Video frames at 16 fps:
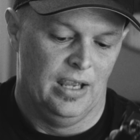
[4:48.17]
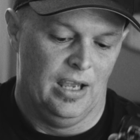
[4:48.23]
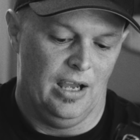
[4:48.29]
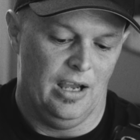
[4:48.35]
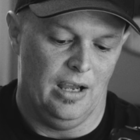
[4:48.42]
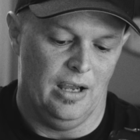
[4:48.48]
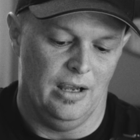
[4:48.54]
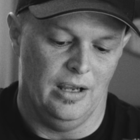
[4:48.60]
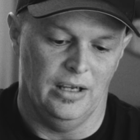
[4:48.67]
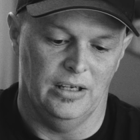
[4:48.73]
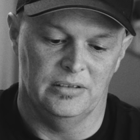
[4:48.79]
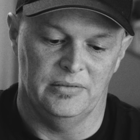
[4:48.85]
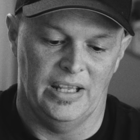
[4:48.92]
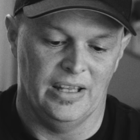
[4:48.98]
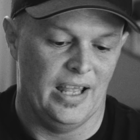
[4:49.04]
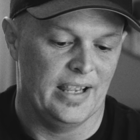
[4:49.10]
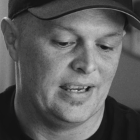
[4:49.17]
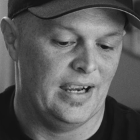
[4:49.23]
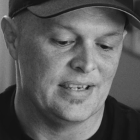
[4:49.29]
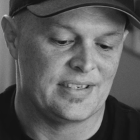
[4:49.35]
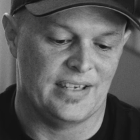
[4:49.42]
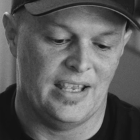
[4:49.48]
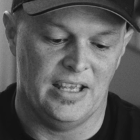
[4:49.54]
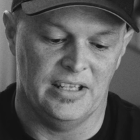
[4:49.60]
and like I
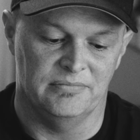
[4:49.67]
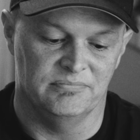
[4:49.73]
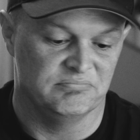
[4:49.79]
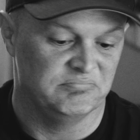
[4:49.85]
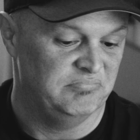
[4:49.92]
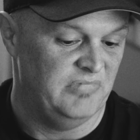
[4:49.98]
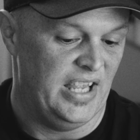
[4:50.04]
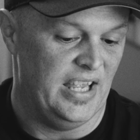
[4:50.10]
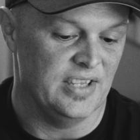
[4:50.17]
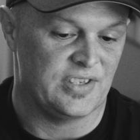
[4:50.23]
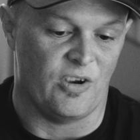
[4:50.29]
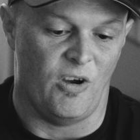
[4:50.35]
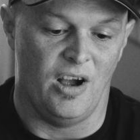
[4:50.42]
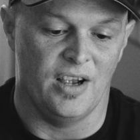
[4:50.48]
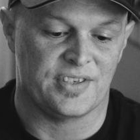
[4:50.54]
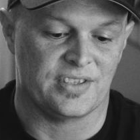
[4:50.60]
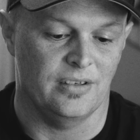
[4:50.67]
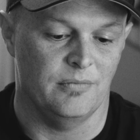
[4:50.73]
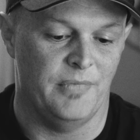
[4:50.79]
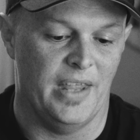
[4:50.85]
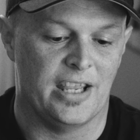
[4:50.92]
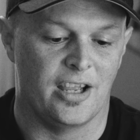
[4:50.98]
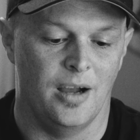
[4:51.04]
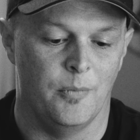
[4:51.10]
said, it's awesome.
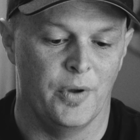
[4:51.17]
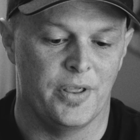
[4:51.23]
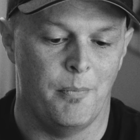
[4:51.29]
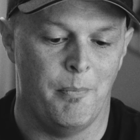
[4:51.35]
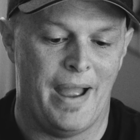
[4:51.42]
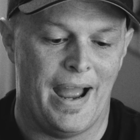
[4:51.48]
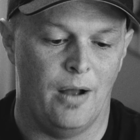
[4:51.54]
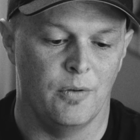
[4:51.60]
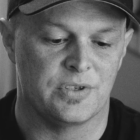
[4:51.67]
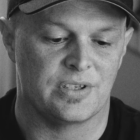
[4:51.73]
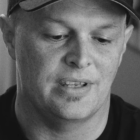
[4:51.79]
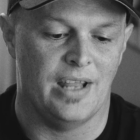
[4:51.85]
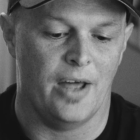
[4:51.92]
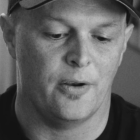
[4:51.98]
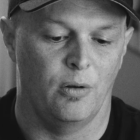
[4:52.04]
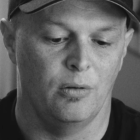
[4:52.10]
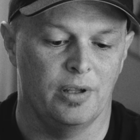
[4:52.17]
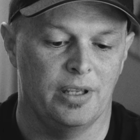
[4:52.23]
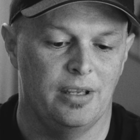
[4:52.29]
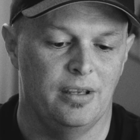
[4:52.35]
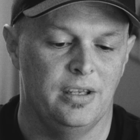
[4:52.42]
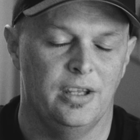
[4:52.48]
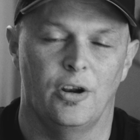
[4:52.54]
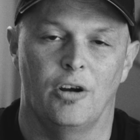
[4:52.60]
They come with a mount, not
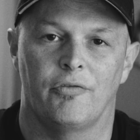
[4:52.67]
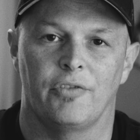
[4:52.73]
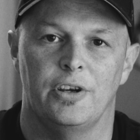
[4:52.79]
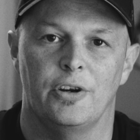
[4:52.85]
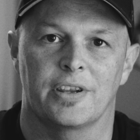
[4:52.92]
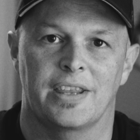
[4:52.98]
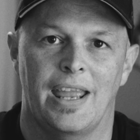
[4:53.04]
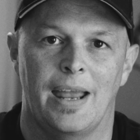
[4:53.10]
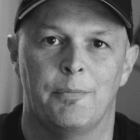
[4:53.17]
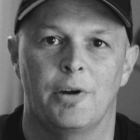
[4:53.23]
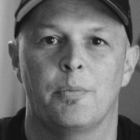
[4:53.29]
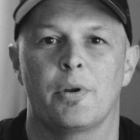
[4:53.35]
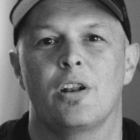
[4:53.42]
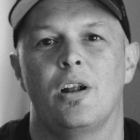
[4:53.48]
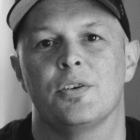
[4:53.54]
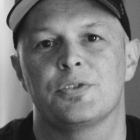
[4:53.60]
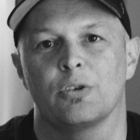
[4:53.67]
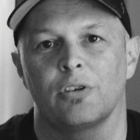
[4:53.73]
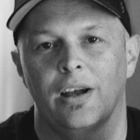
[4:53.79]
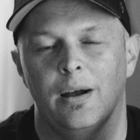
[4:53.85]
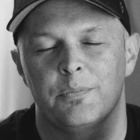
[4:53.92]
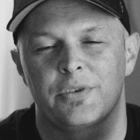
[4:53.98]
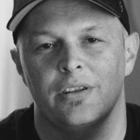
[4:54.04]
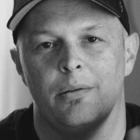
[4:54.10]
only for your camera, but it also
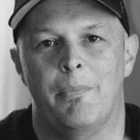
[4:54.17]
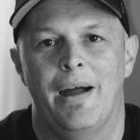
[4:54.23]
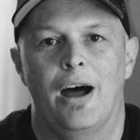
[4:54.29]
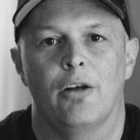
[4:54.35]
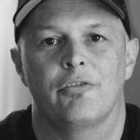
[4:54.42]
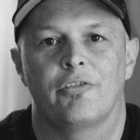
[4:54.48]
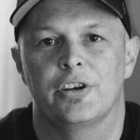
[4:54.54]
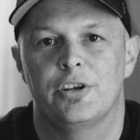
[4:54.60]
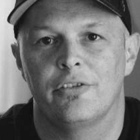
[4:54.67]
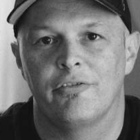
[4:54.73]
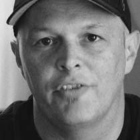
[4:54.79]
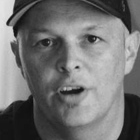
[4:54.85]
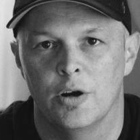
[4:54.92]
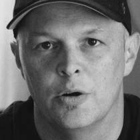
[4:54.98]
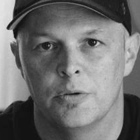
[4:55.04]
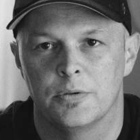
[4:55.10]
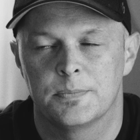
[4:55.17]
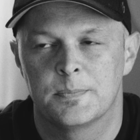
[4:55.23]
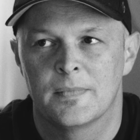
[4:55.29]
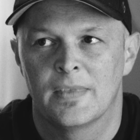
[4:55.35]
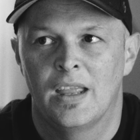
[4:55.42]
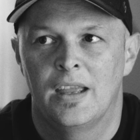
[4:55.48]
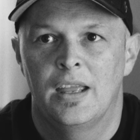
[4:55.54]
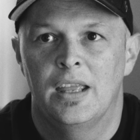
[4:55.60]
comes with a mount for your phone
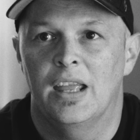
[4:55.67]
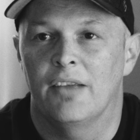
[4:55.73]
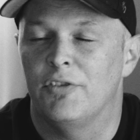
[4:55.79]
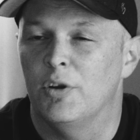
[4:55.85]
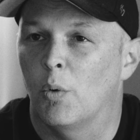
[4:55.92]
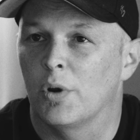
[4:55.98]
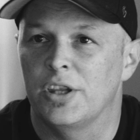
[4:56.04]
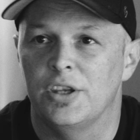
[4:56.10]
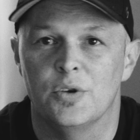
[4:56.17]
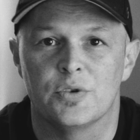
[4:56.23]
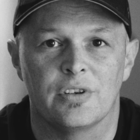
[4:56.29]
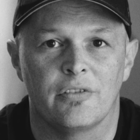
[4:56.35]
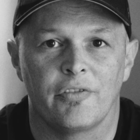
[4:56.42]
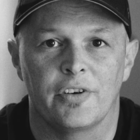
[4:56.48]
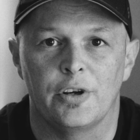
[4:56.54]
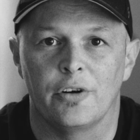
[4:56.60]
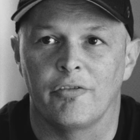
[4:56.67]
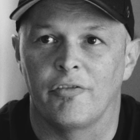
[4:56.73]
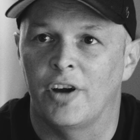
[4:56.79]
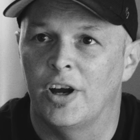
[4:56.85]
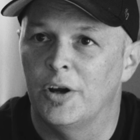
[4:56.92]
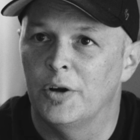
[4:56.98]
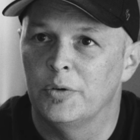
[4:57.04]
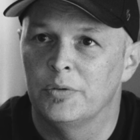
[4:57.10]
if you want to use it for your
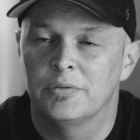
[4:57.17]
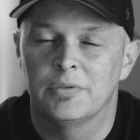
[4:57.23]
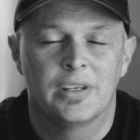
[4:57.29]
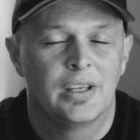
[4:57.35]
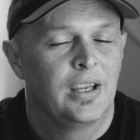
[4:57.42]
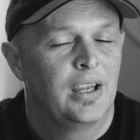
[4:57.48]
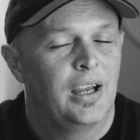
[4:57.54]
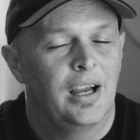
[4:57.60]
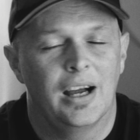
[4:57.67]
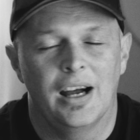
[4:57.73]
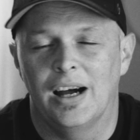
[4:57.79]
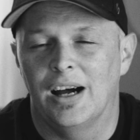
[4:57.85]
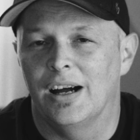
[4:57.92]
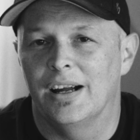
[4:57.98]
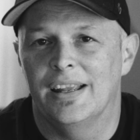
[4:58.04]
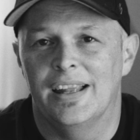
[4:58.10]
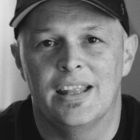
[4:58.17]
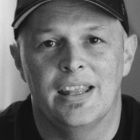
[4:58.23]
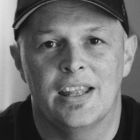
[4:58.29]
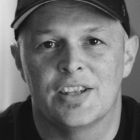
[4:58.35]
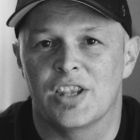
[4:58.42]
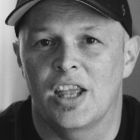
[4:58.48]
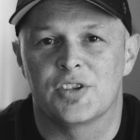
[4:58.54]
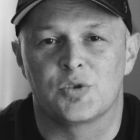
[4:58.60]
phone.
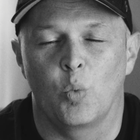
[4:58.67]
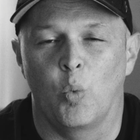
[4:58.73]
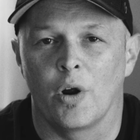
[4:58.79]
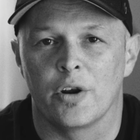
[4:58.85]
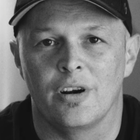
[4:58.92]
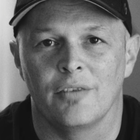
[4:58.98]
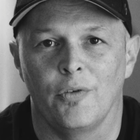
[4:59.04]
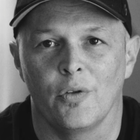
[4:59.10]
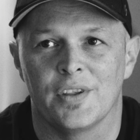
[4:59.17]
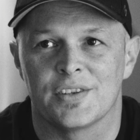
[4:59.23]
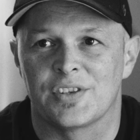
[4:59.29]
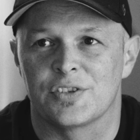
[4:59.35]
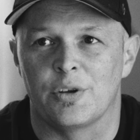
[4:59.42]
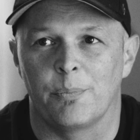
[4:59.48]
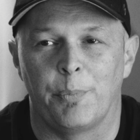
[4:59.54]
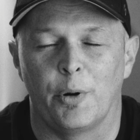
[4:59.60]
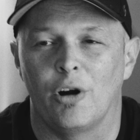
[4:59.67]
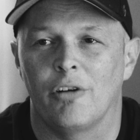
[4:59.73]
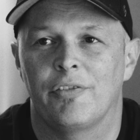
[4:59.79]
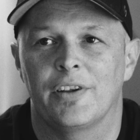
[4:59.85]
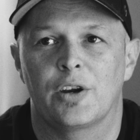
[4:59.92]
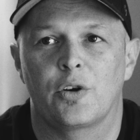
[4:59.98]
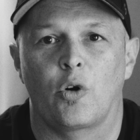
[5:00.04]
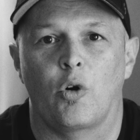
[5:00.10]
It's wonderful. This is a
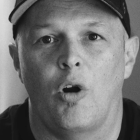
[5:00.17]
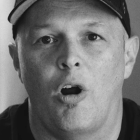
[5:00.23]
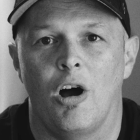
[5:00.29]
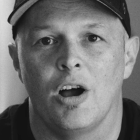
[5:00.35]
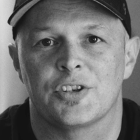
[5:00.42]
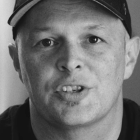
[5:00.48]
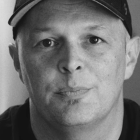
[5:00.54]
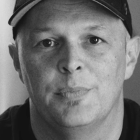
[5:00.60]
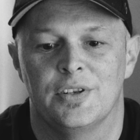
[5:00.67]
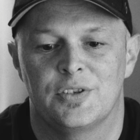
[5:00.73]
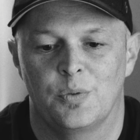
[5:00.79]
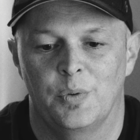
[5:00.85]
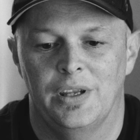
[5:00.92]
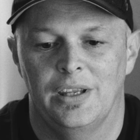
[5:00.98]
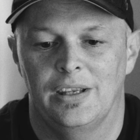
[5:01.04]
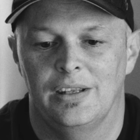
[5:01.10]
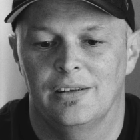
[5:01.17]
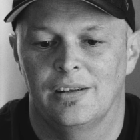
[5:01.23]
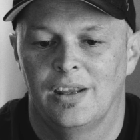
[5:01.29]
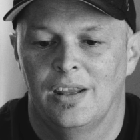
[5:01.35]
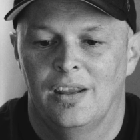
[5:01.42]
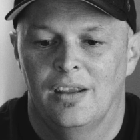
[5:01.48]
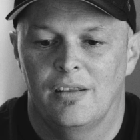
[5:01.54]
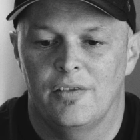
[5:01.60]
perfect cross between
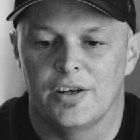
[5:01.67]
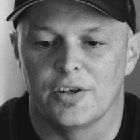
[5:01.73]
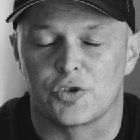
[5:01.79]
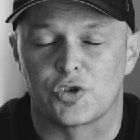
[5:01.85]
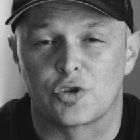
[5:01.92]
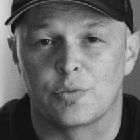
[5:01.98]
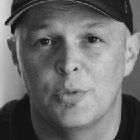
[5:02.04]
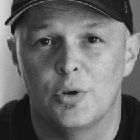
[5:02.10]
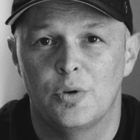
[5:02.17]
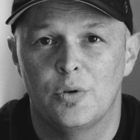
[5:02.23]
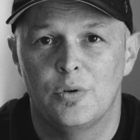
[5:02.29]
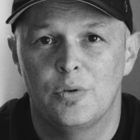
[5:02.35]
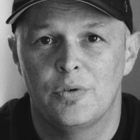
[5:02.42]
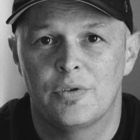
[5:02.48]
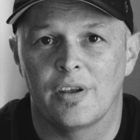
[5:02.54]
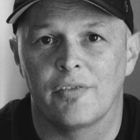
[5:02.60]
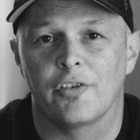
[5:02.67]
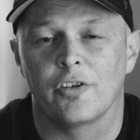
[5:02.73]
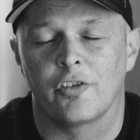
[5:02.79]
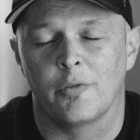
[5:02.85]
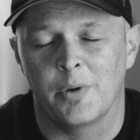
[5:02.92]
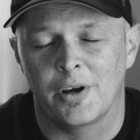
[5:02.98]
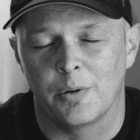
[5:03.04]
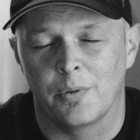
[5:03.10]
their smooth, if you're
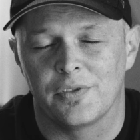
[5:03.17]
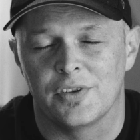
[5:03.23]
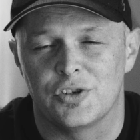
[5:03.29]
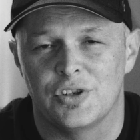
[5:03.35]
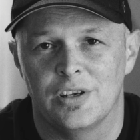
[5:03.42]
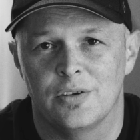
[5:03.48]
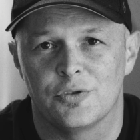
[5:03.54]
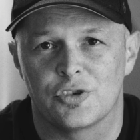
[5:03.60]
familiar with the Zhiyun